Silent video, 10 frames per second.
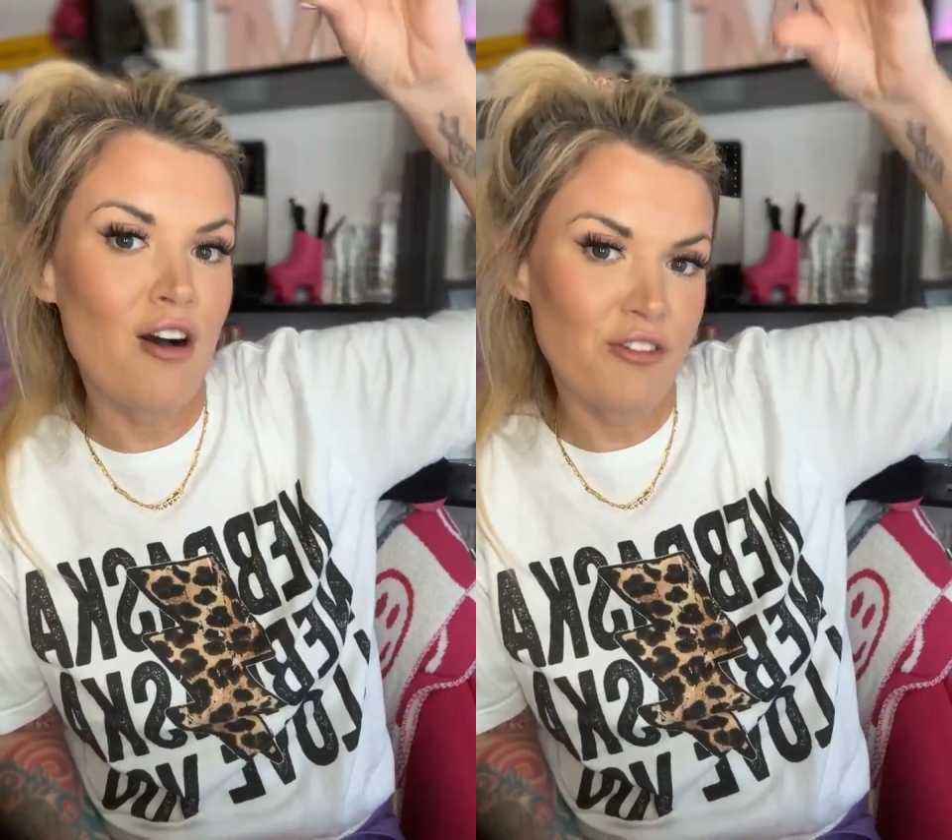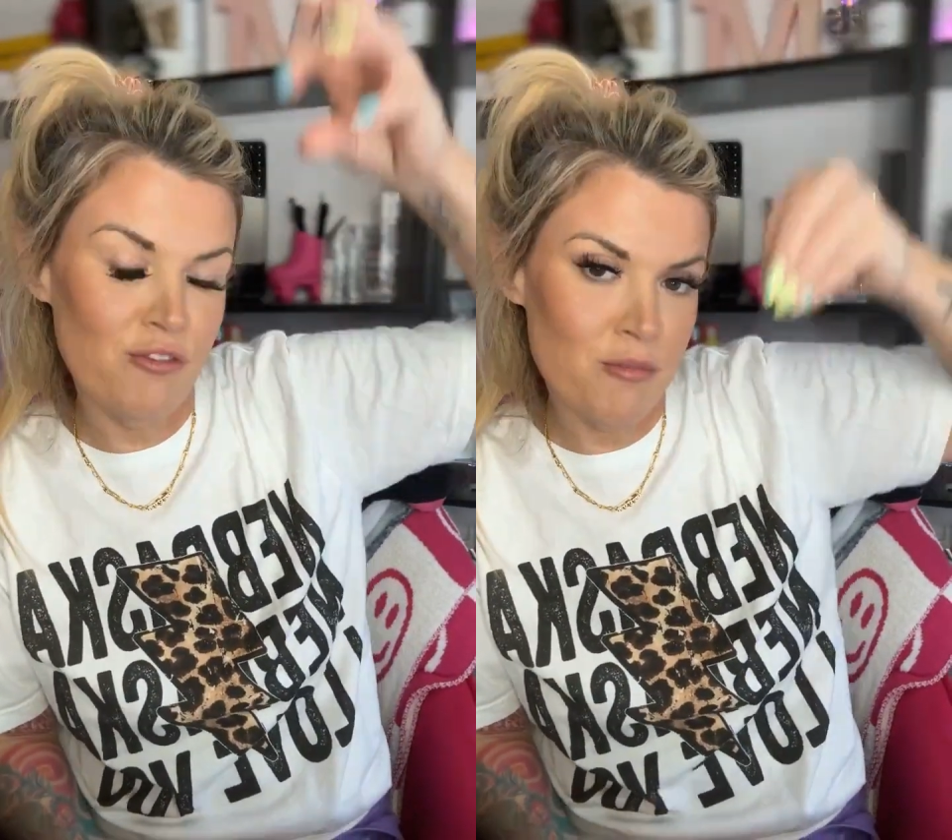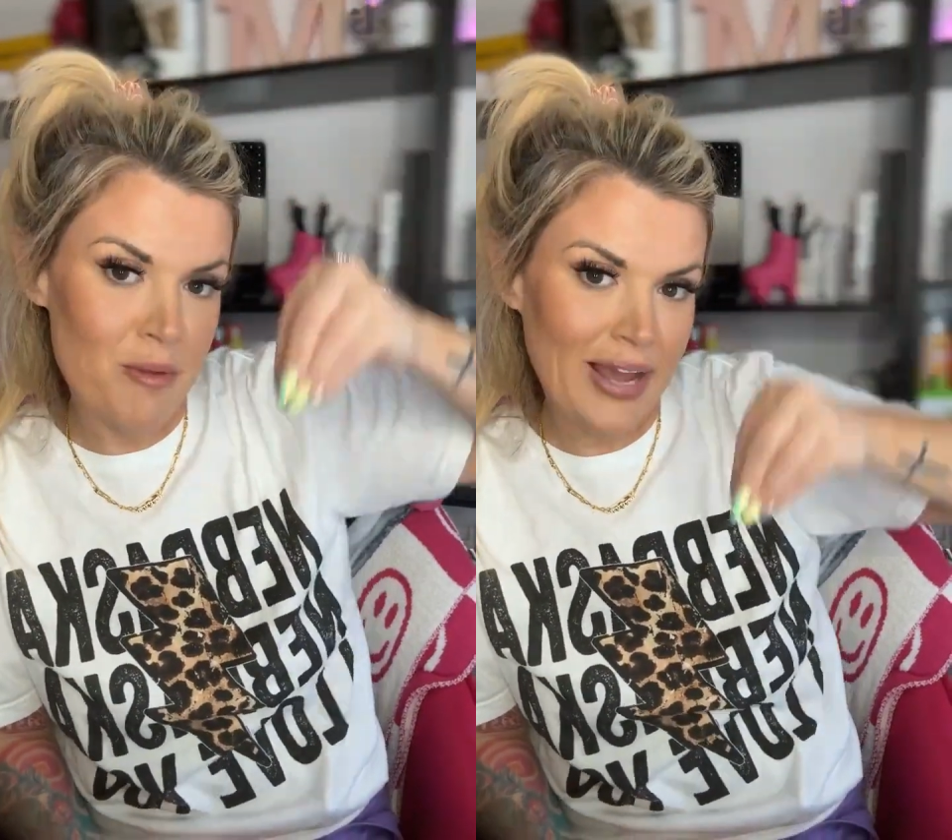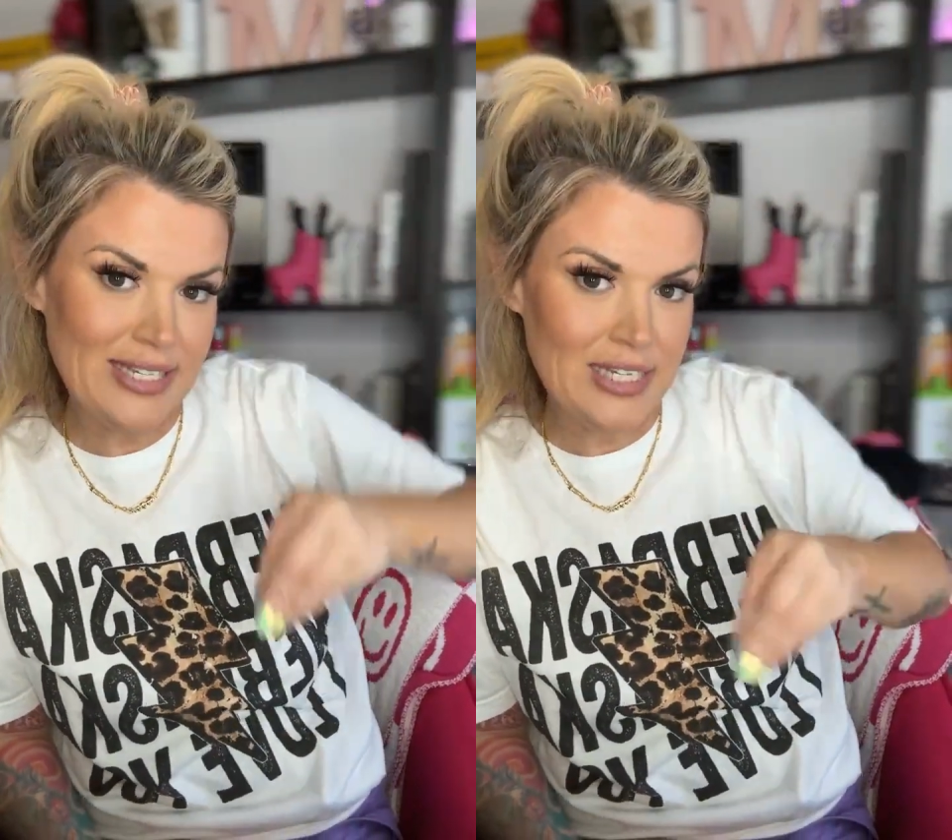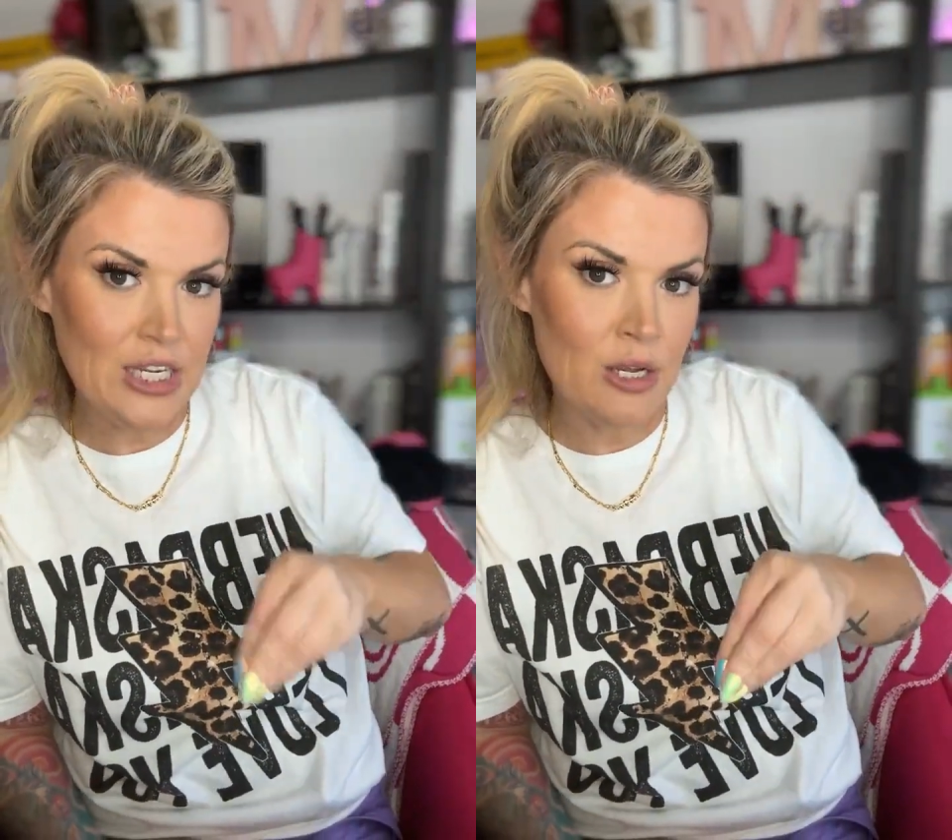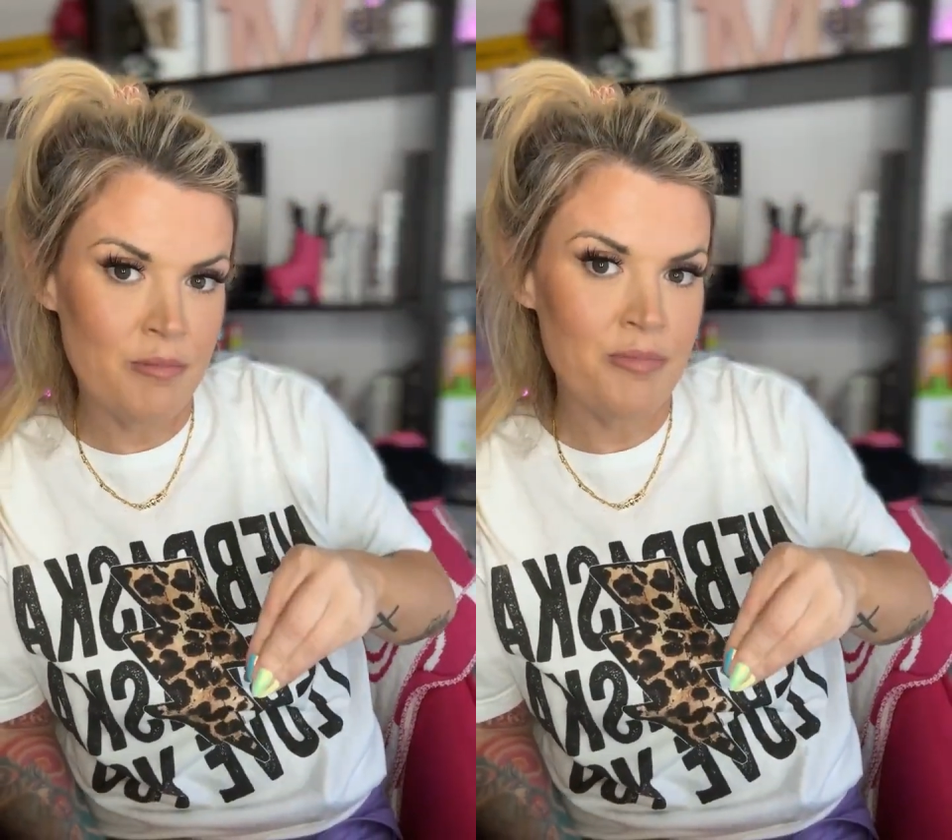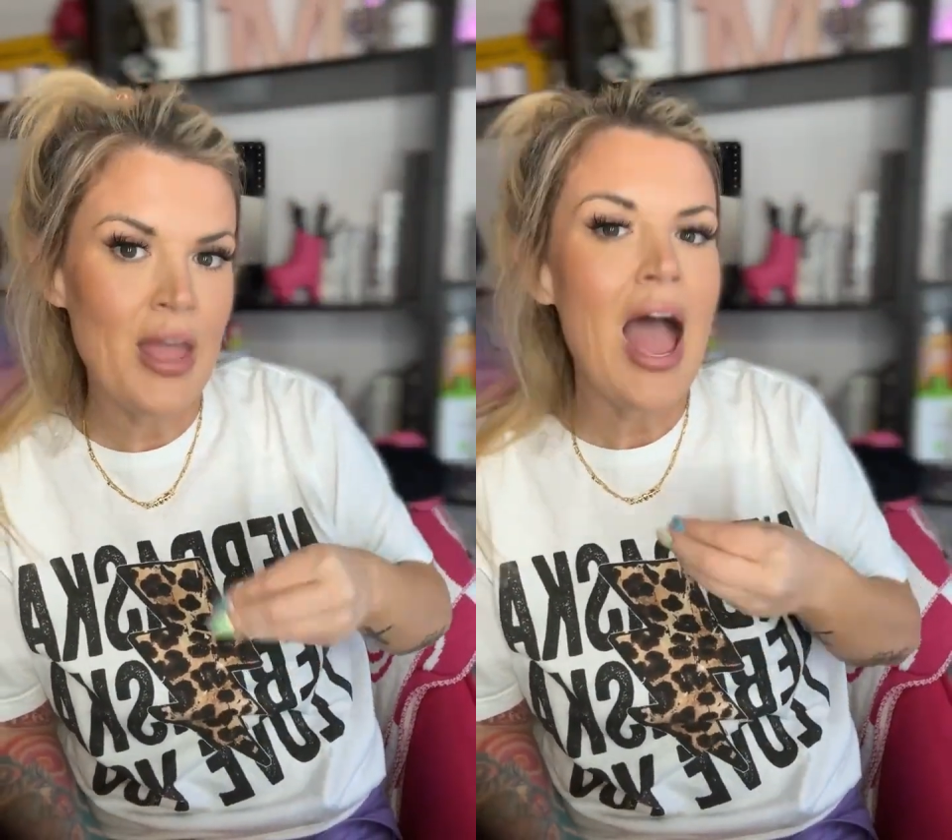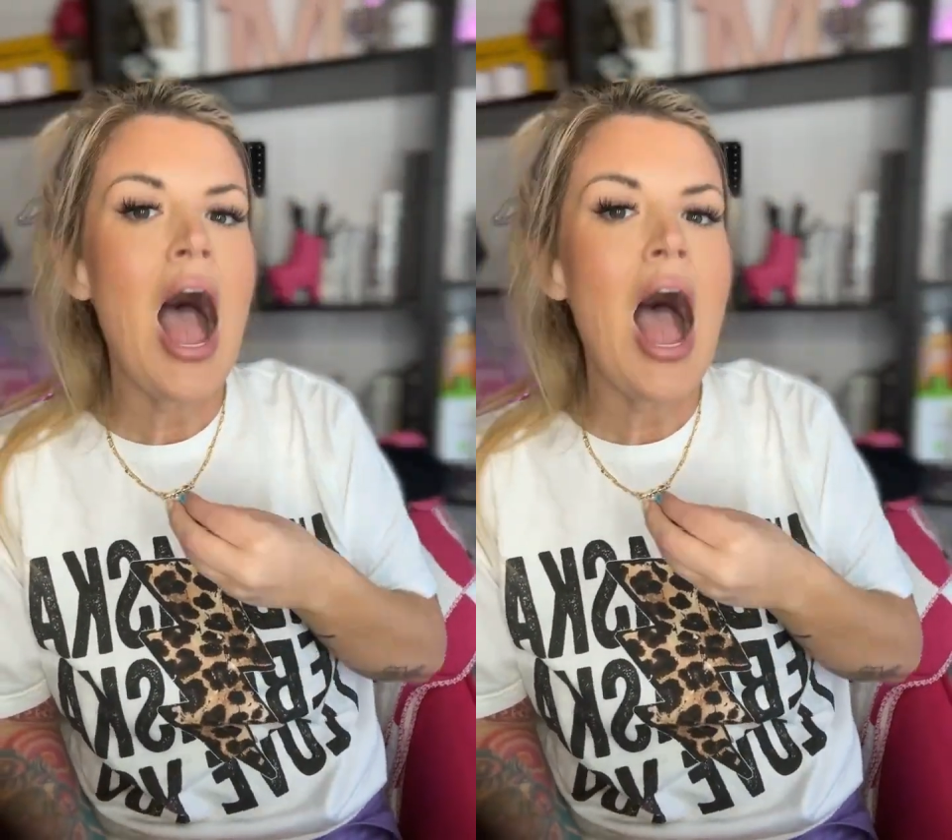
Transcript: off of my team,